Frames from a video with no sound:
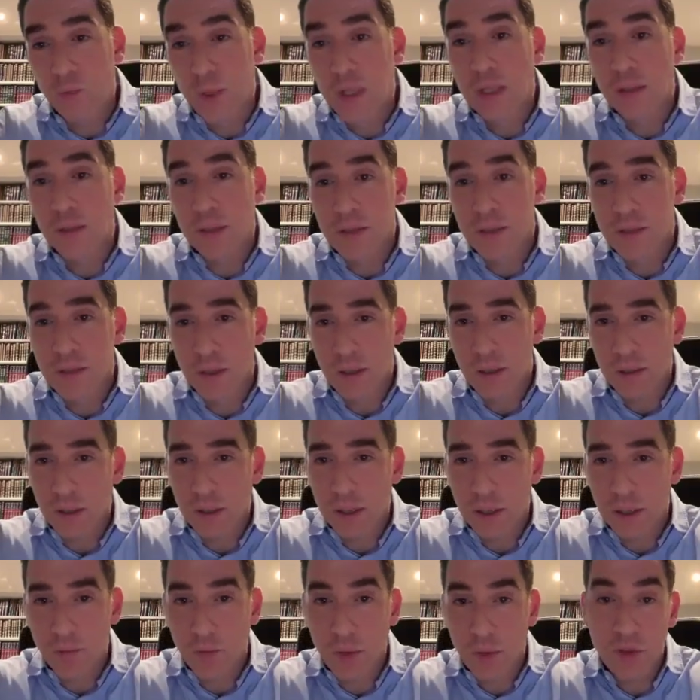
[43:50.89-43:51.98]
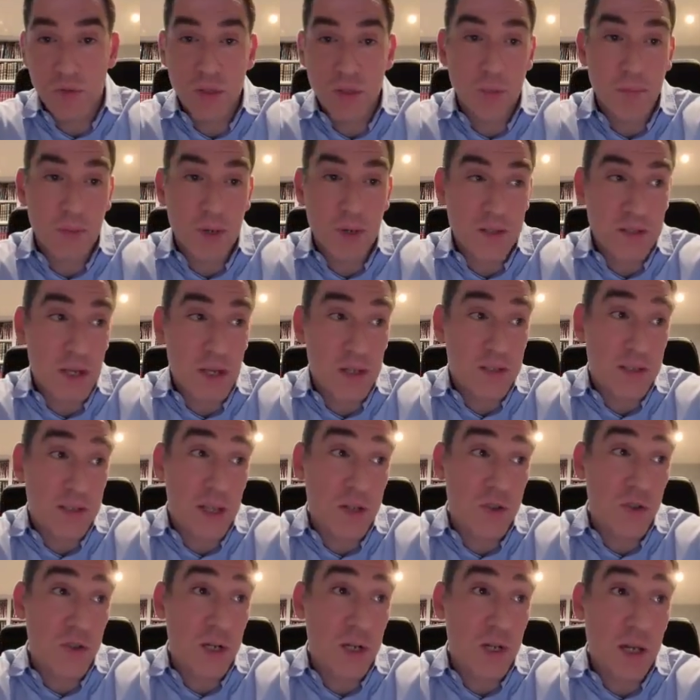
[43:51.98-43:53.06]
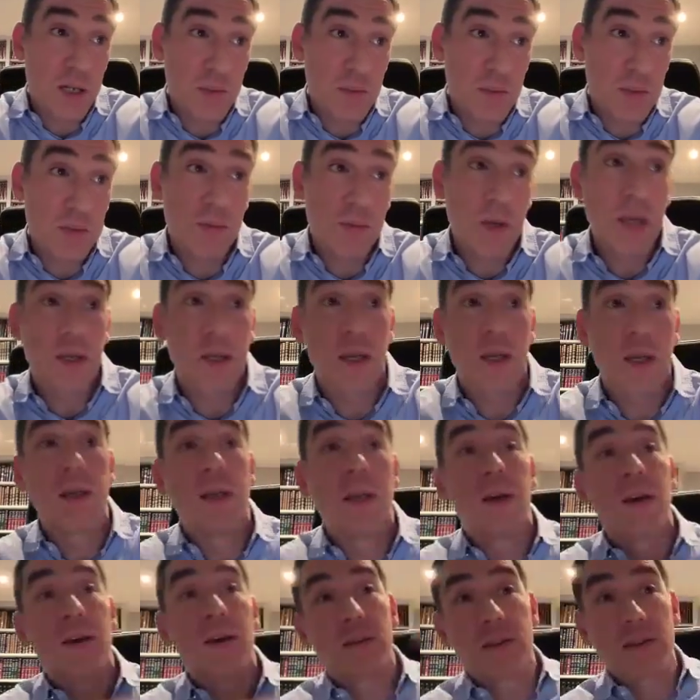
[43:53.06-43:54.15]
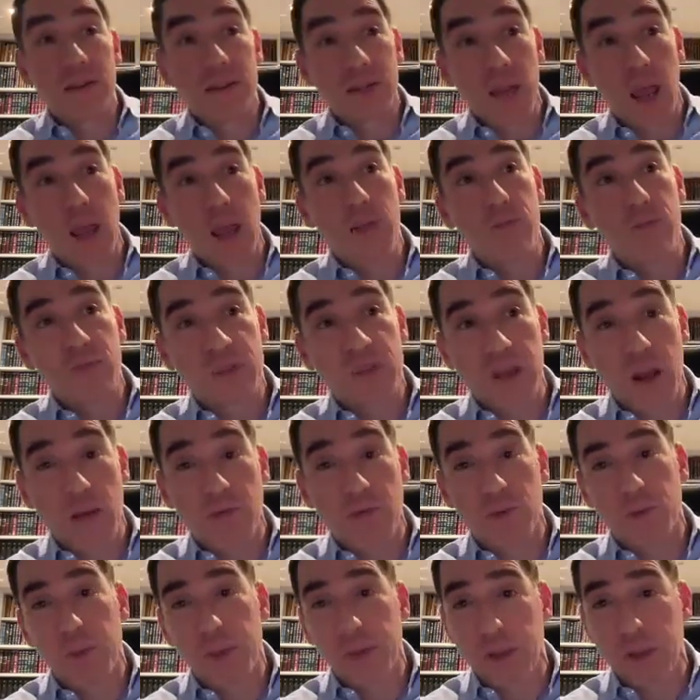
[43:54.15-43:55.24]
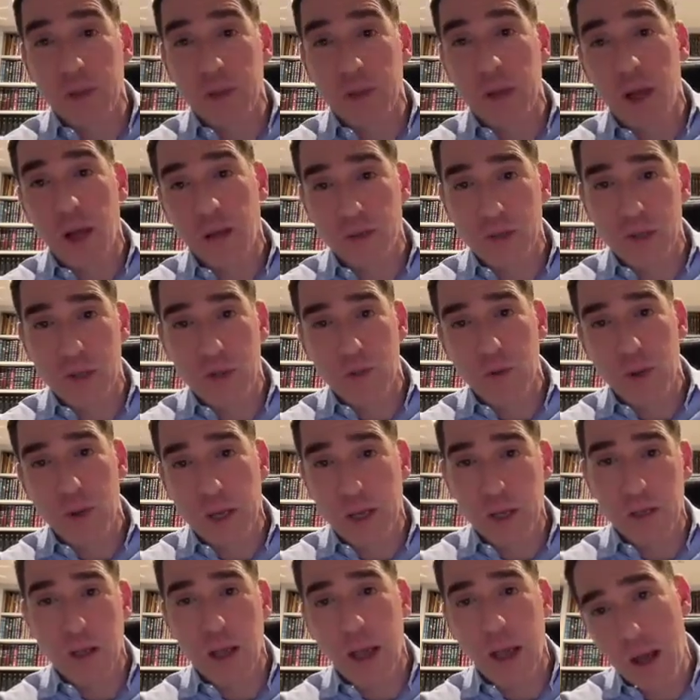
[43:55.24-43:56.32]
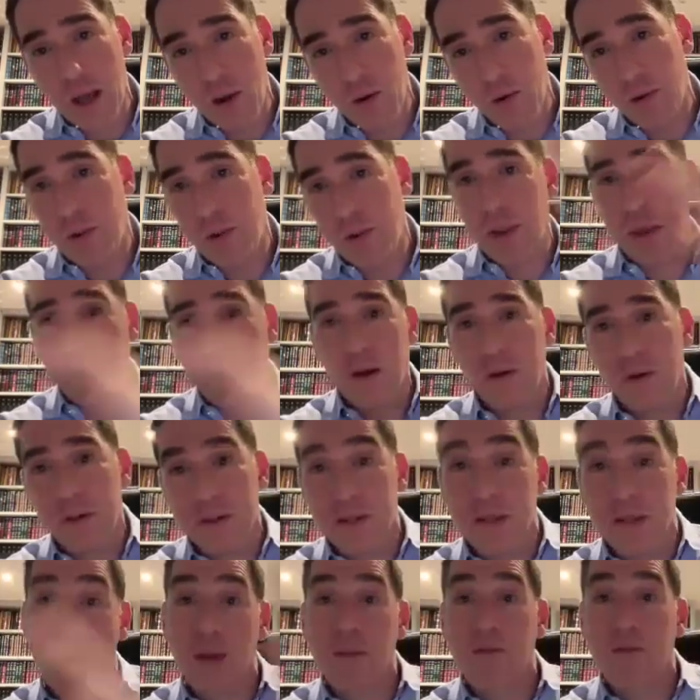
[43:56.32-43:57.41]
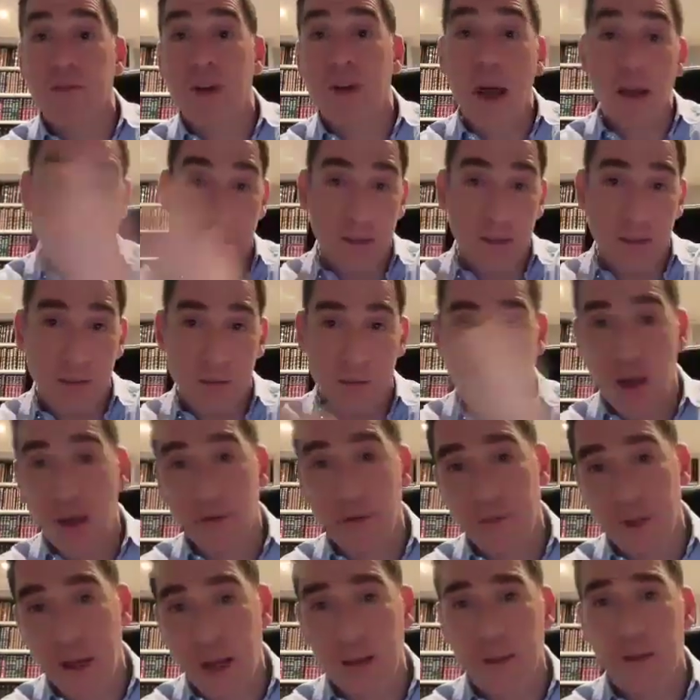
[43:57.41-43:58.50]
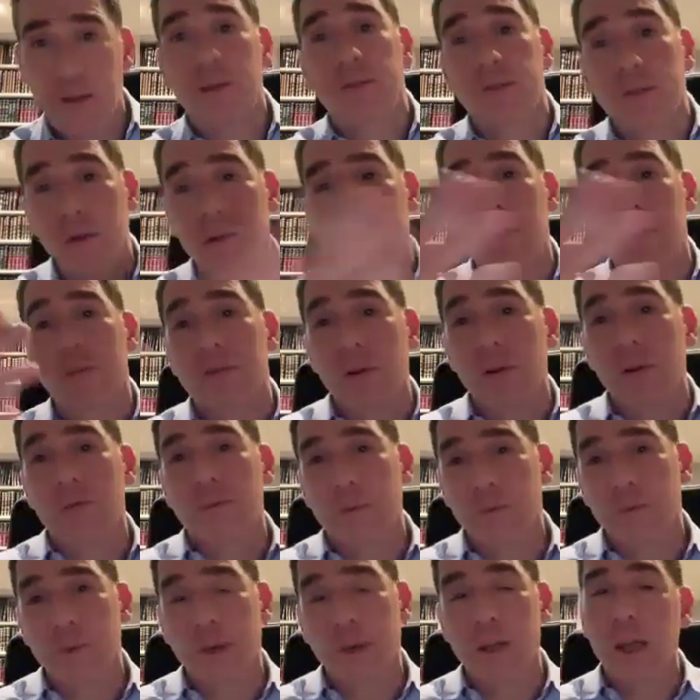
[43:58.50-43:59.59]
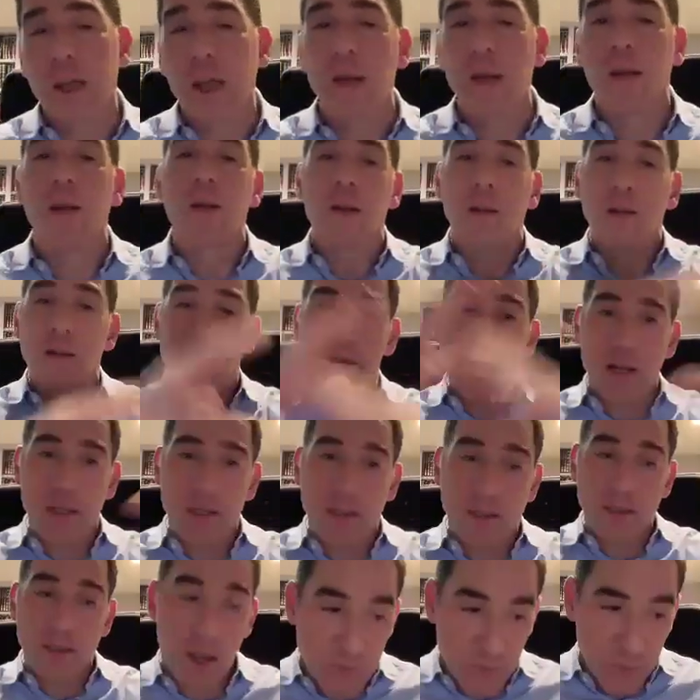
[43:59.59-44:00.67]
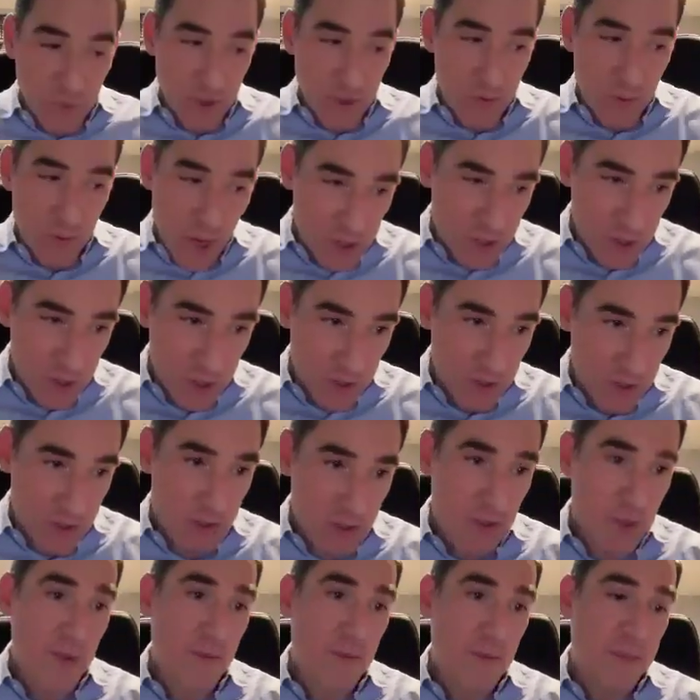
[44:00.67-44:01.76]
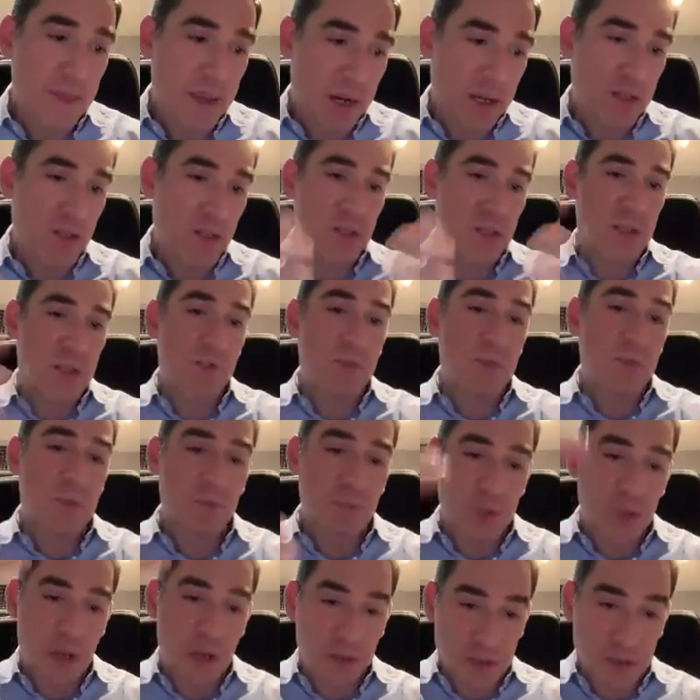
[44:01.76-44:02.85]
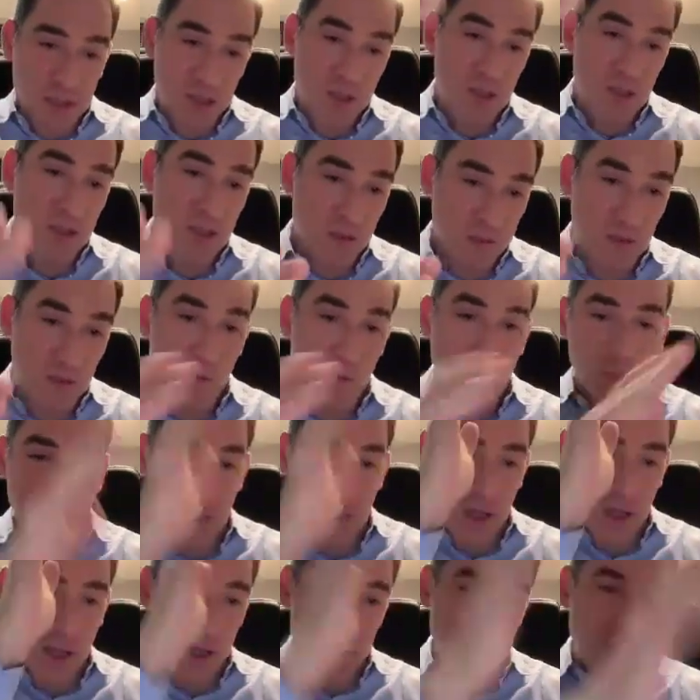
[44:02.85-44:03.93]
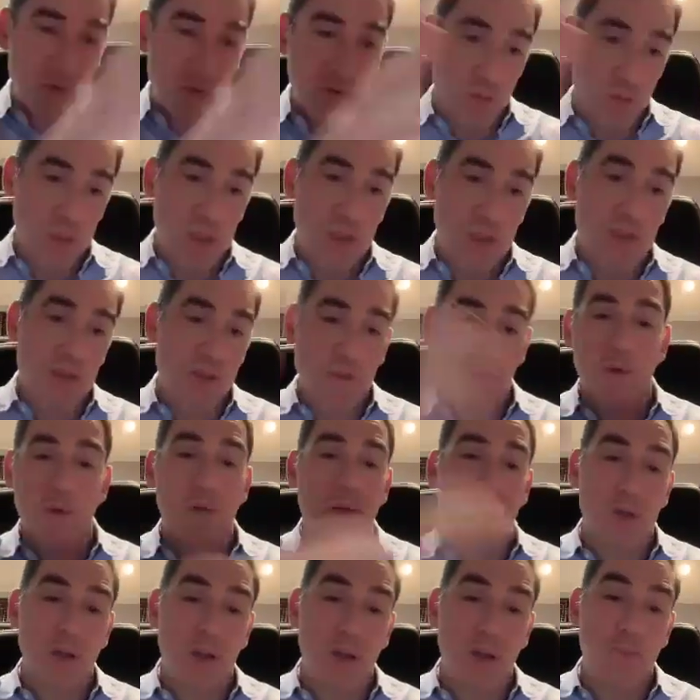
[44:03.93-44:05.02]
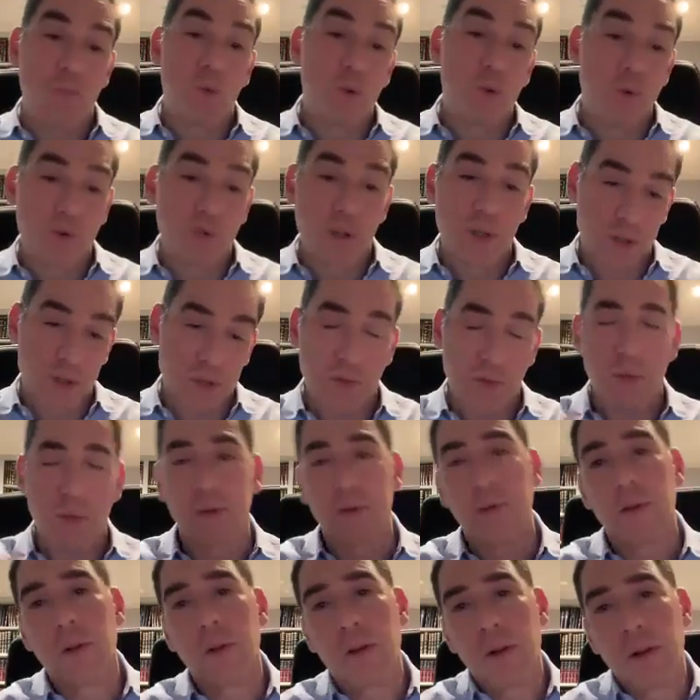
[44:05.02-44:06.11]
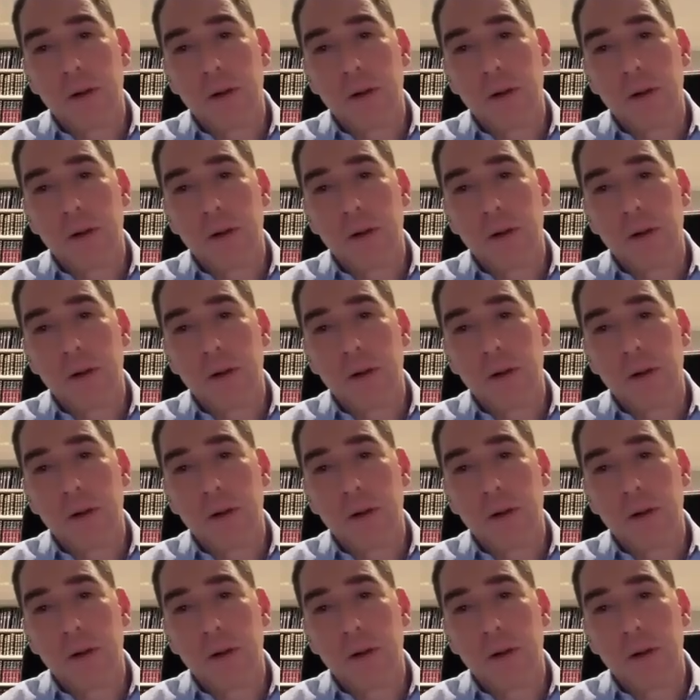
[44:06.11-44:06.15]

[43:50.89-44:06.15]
Realistically. And when you say Parnasa, is that you're not going to be making the same several $1,000,000 that you're making now there? Is that valid or not valid? And so on and so forth, right? Again, it's a textbook question that I can just simply put on, this is the formula, and if you meet this formula, move to Israel.